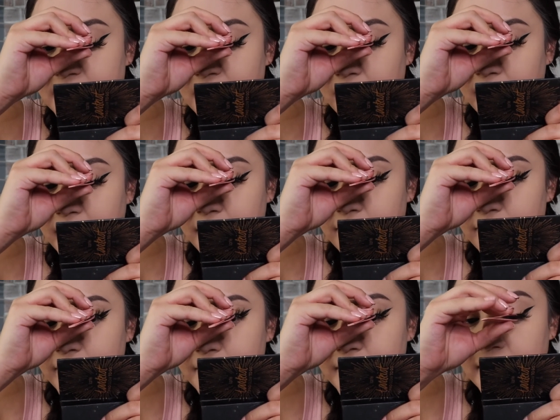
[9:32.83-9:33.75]
now I can't
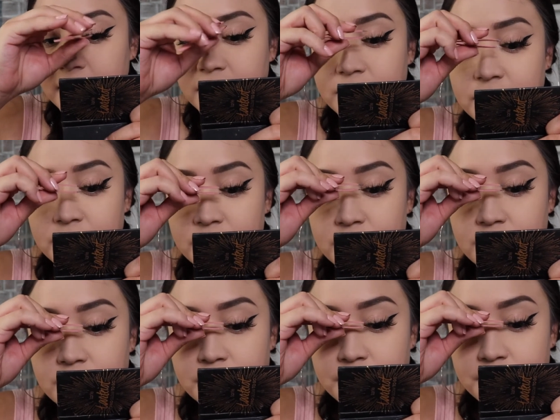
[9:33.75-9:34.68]
find my
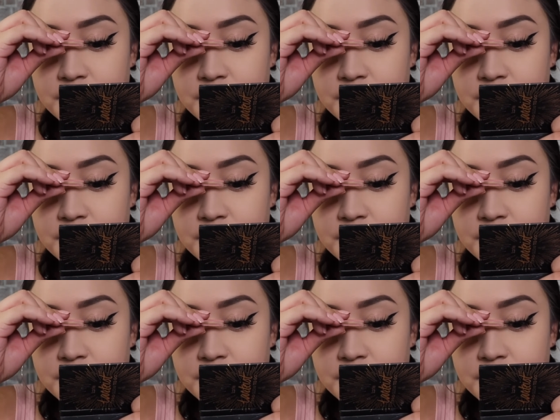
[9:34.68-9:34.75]
glue.